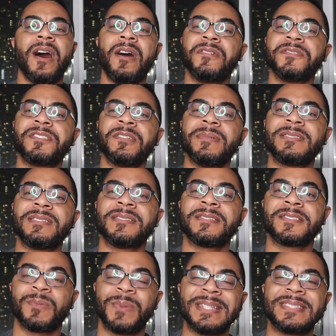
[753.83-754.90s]
Oh, so it's a
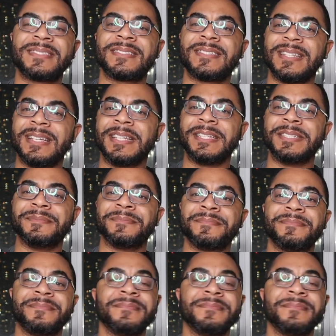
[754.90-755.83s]
Swiss theme.